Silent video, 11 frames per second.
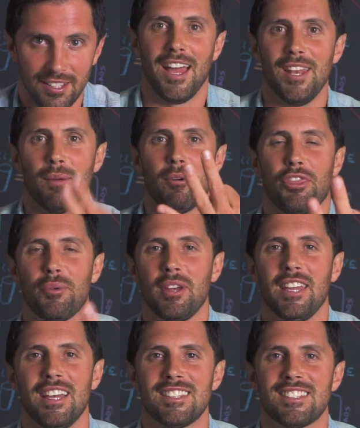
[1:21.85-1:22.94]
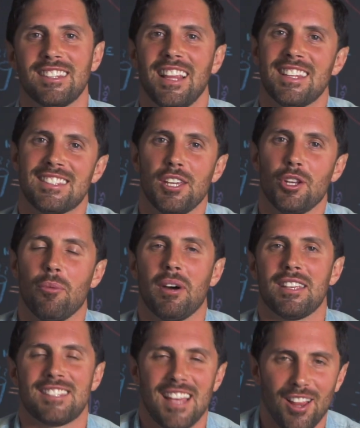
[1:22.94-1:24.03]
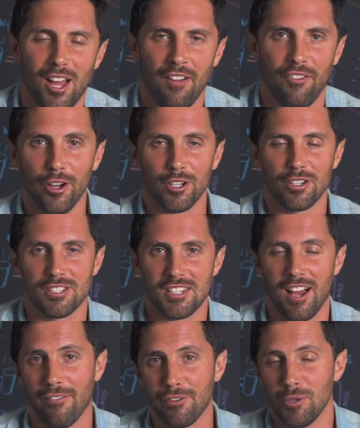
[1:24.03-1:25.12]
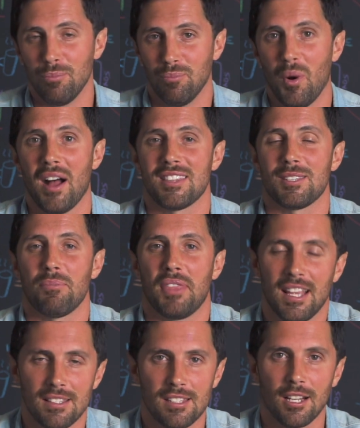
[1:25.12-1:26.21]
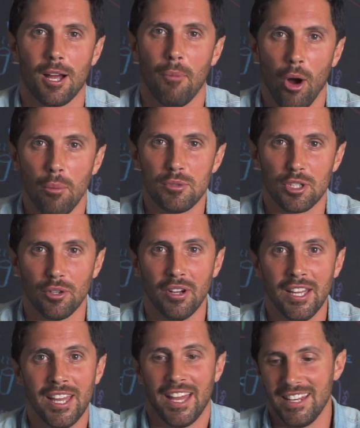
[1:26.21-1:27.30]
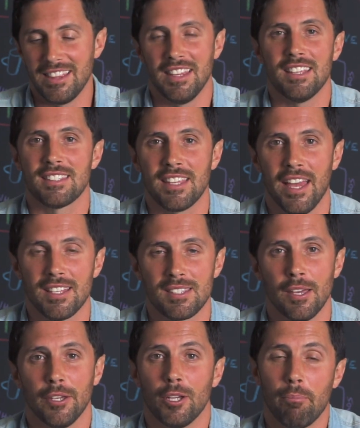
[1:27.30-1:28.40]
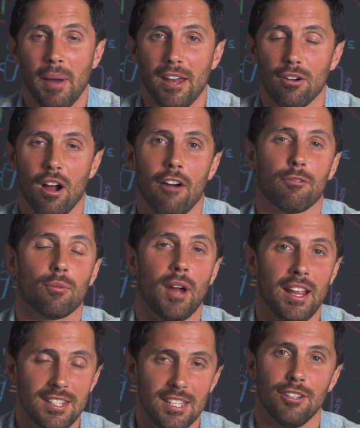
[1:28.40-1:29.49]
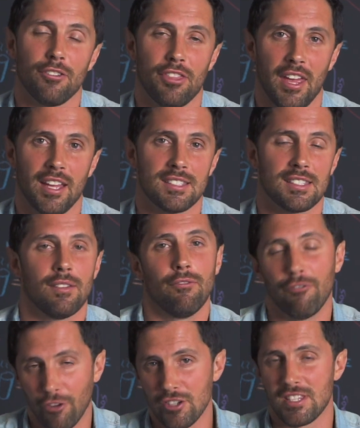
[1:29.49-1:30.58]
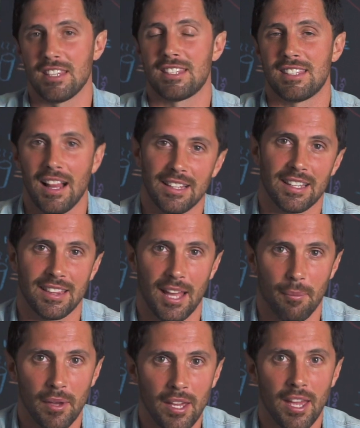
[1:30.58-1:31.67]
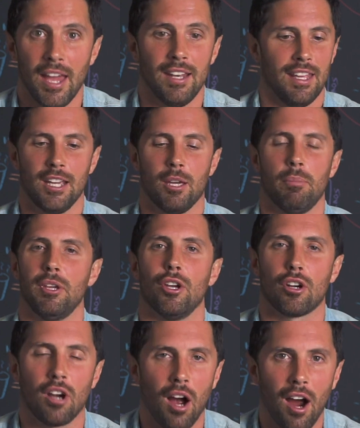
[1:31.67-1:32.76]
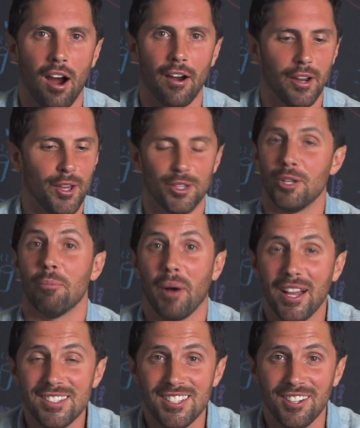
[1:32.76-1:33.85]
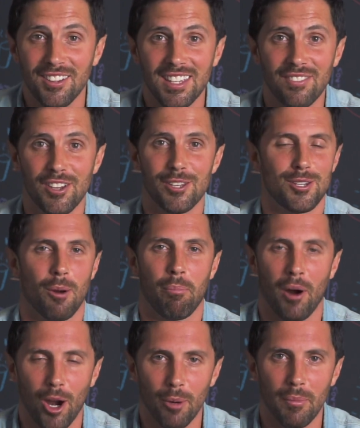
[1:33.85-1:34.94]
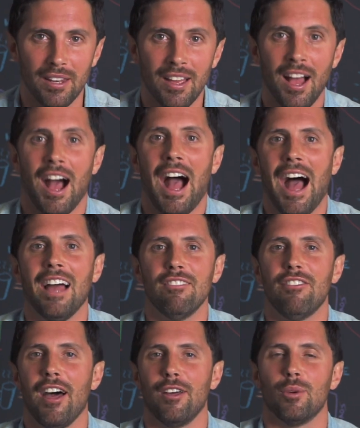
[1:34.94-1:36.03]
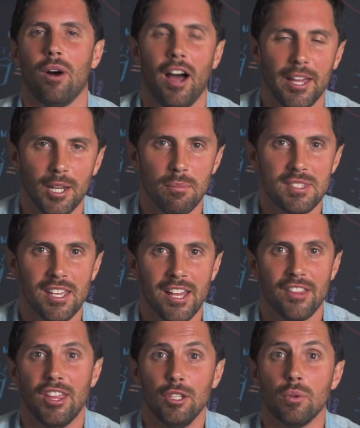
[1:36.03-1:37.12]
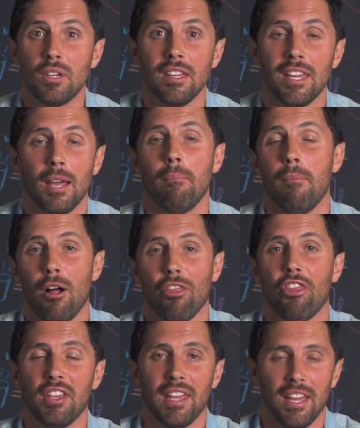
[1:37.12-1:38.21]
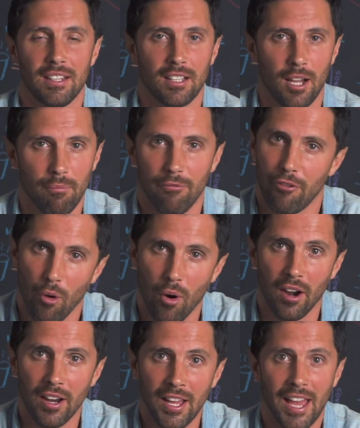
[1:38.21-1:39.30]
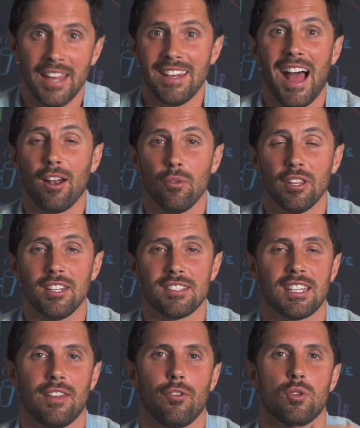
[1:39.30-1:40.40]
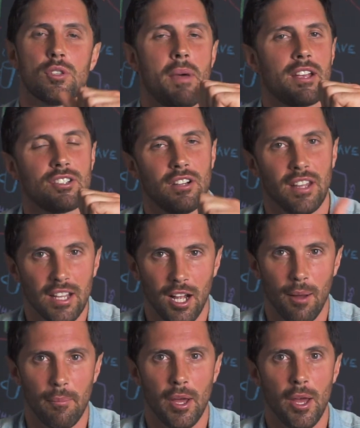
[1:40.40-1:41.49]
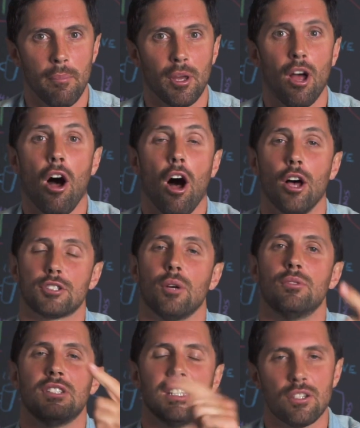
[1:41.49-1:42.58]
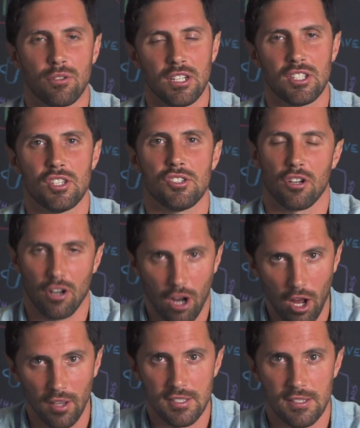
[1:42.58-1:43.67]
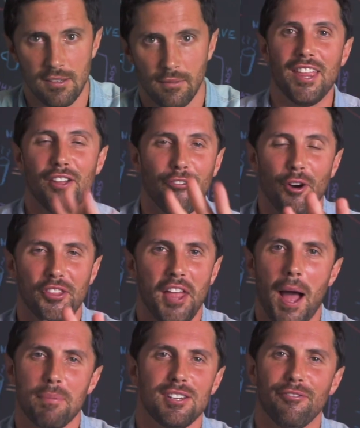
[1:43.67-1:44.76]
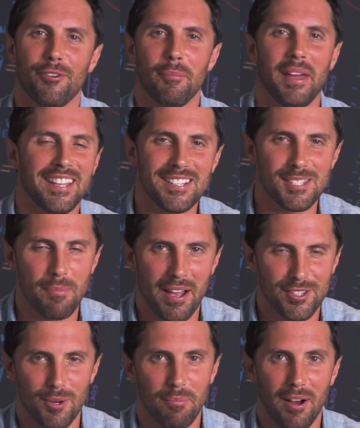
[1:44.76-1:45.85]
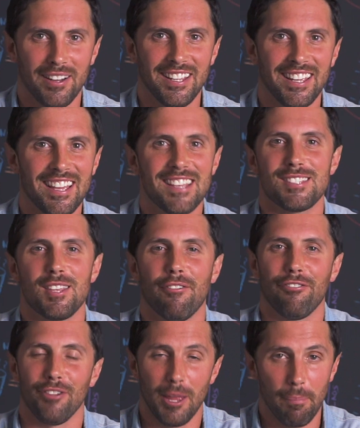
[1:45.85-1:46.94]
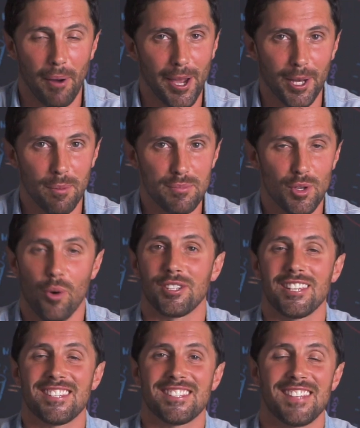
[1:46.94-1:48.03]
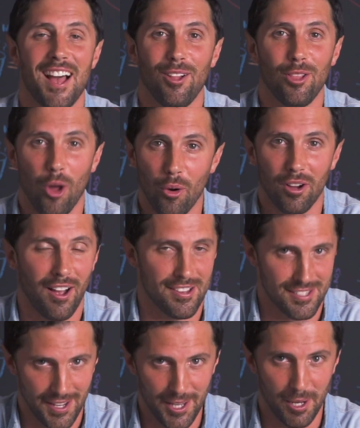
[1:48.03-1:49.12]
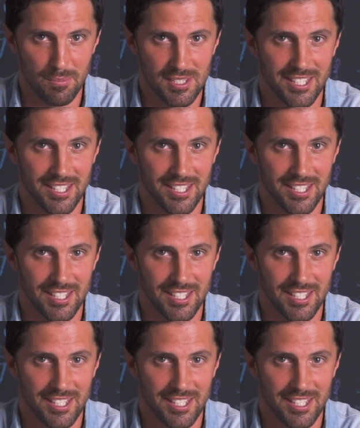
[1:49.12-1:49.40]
And number 3 is, let's say you don't want to sell off all your stuff. You want some things to come home to. And in this case, you're better off renting your things versus selling them. And it could be your car, your bicycle even, your apartment, high value items that you can get monthly income for. And not only does it give you some extra income, but it also decreases your costs. And the 4th option for making some extra money is to flip items or to sell low cost items.